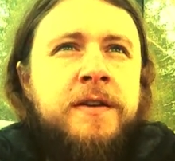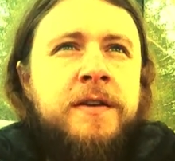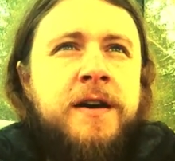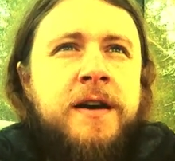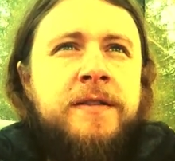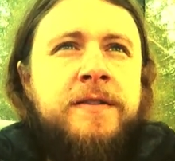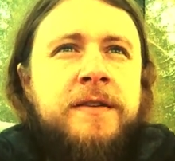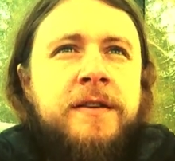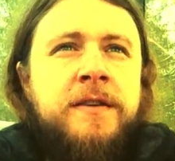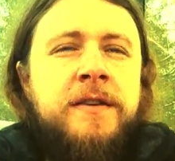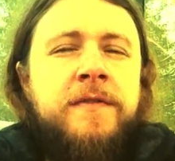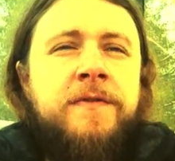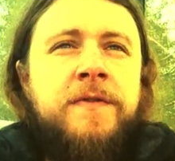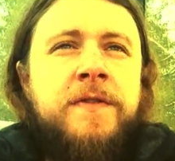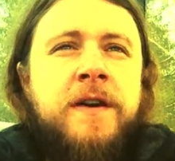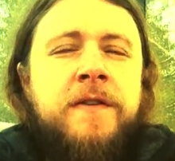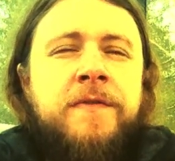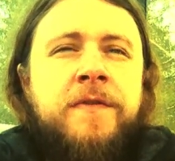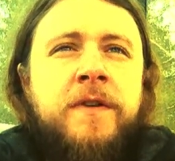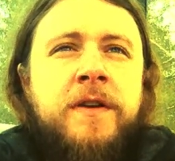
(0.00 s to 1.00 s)
I thank you for
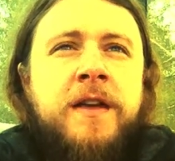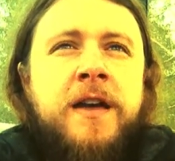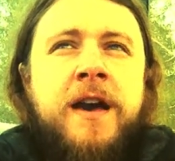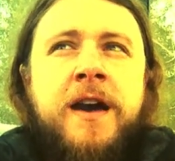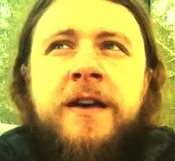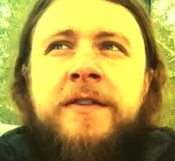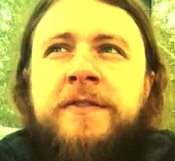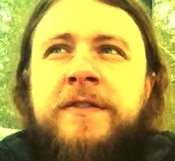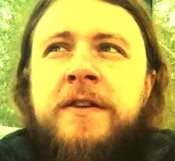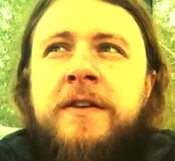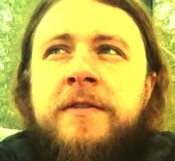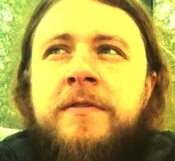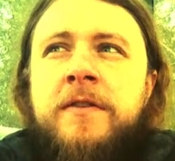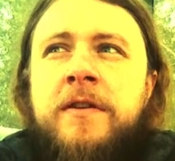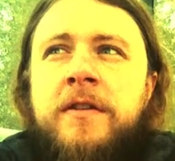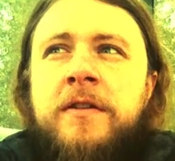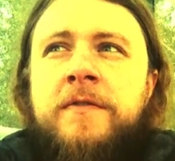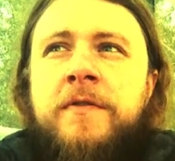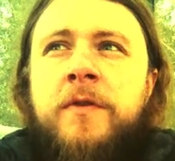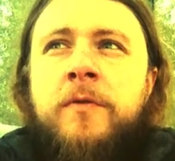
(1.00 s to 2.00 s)
that, for casting out
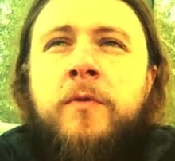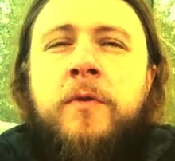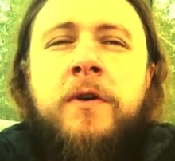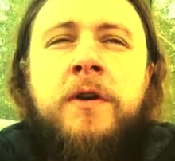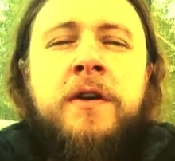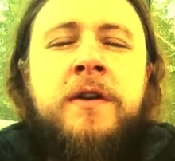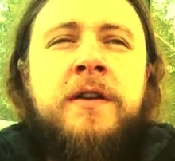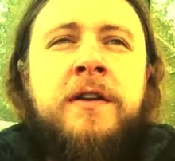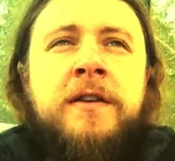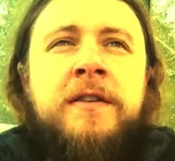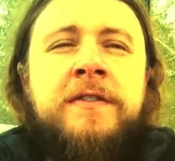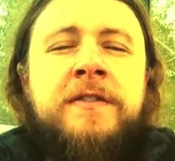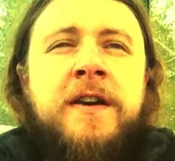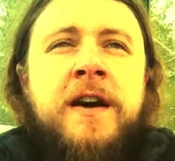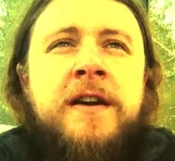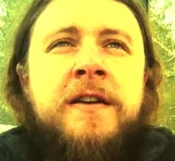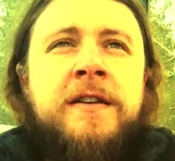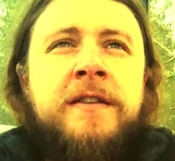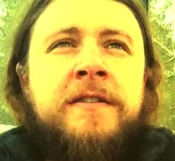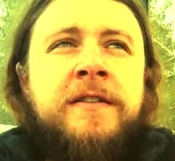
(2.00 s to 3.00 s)
all of our worry and
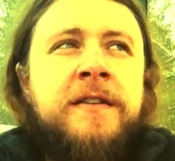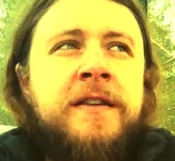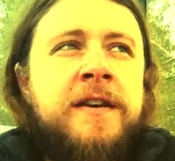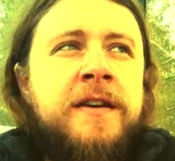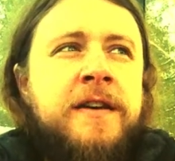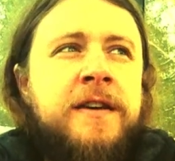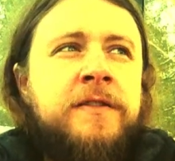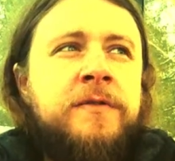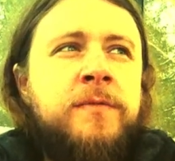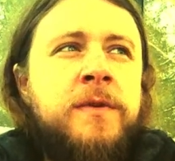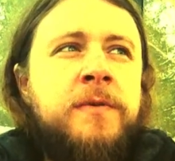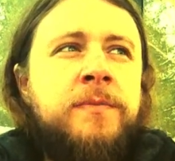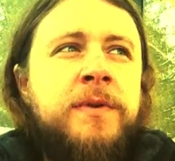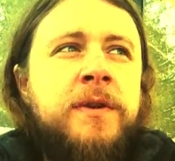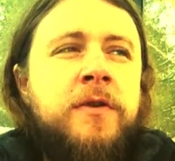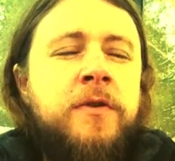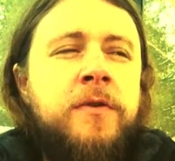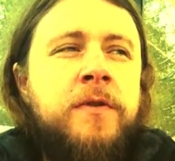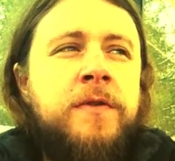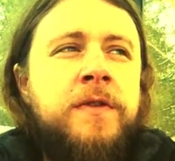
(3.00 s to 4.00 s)
anxiety today as we
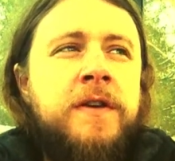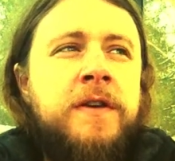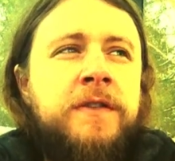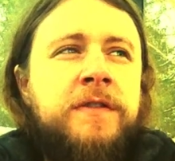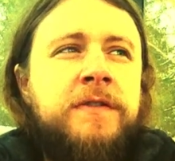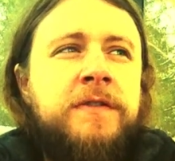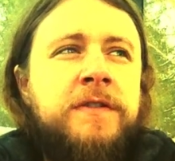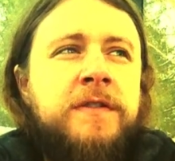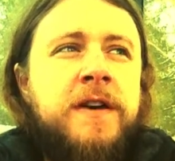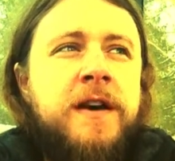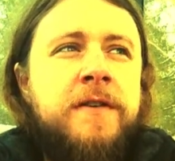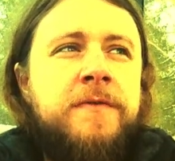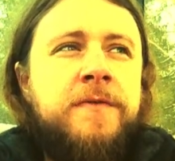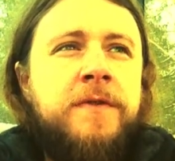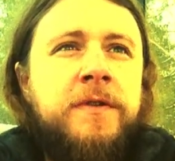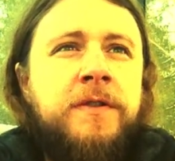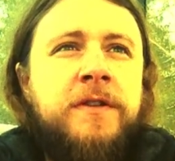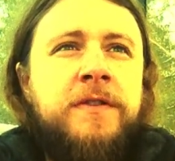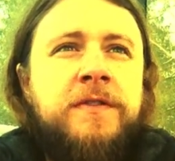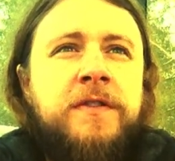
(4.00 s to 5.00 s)
behold this
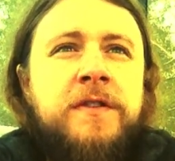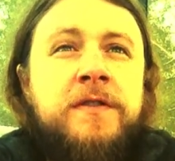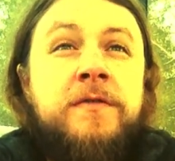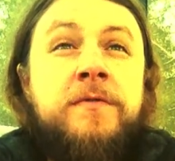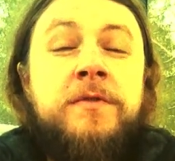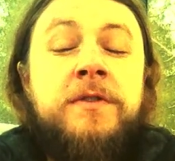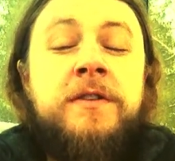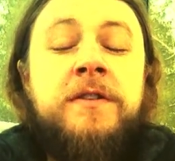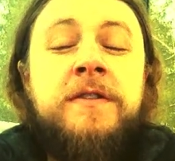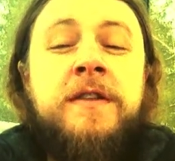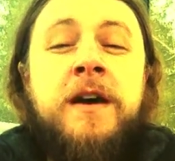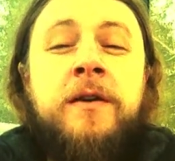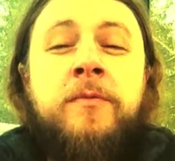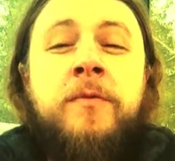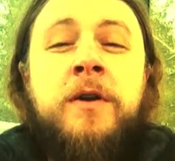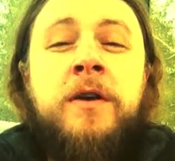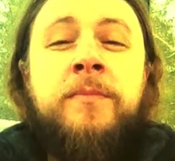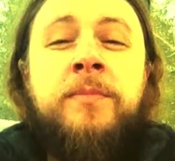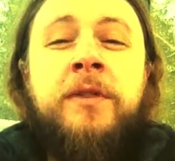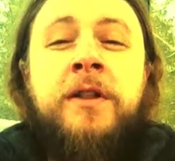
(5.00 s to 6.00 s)
effortless union that
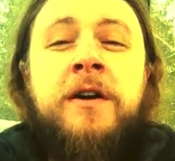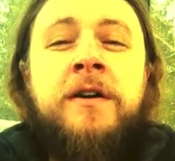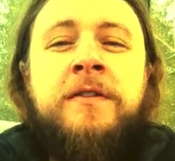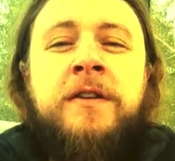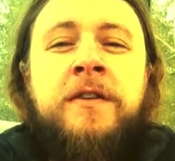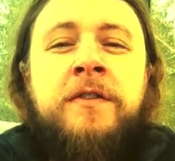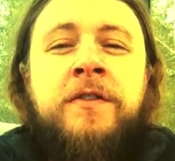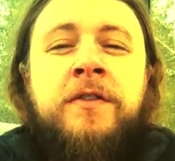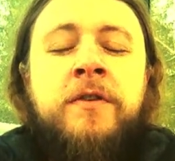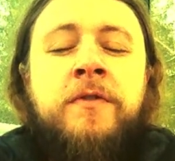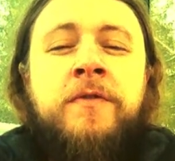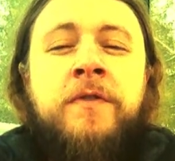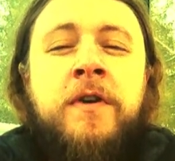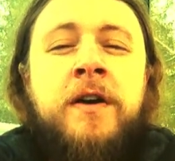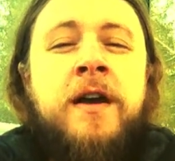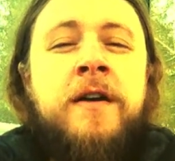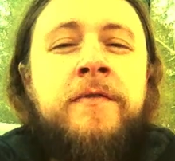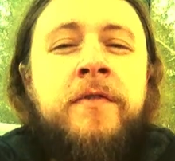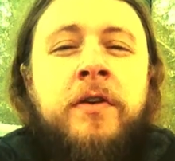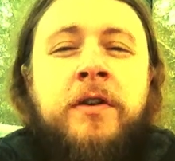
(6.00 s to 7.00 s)
we're plugged into
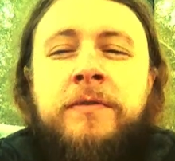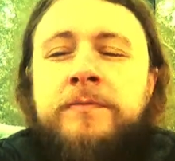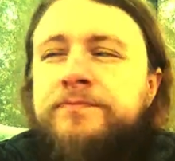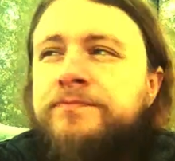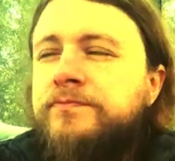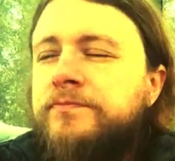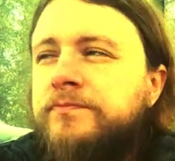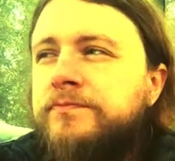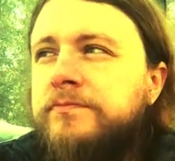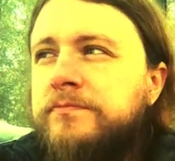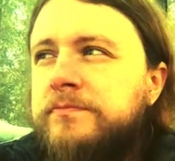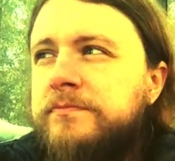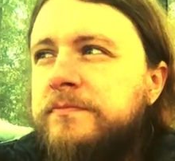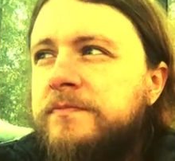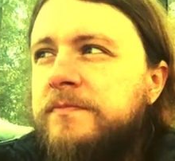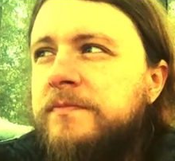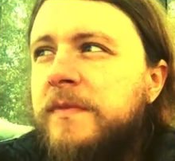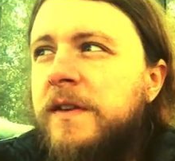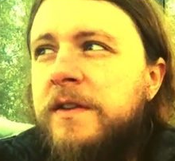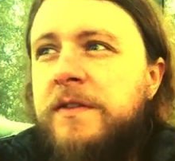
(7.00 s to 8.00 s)
forever,
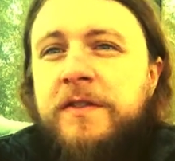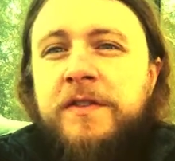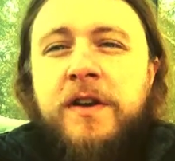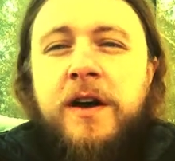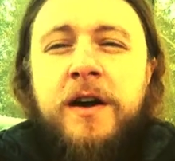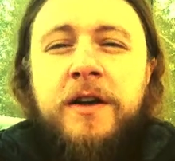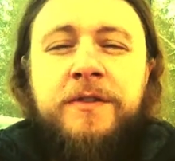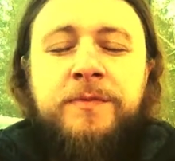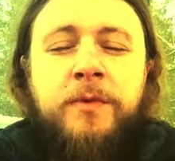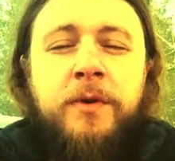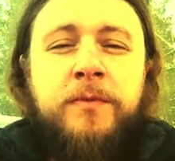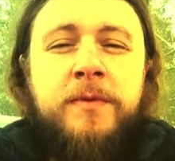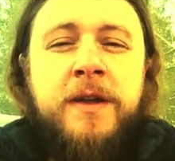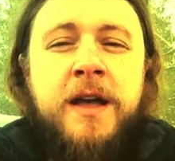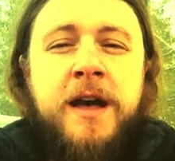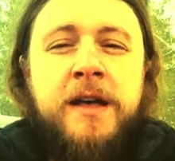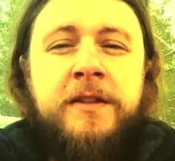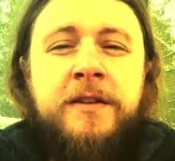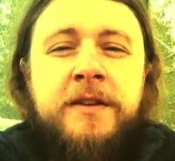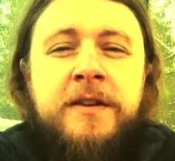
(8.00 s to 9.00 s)
this gospel
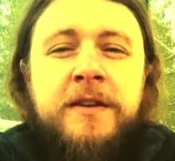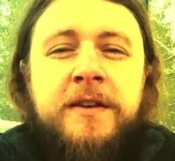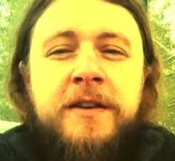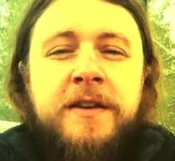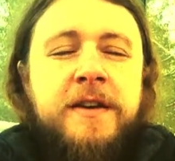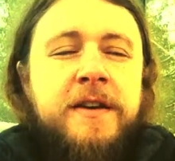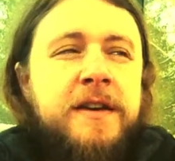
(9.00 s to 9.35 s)
reality.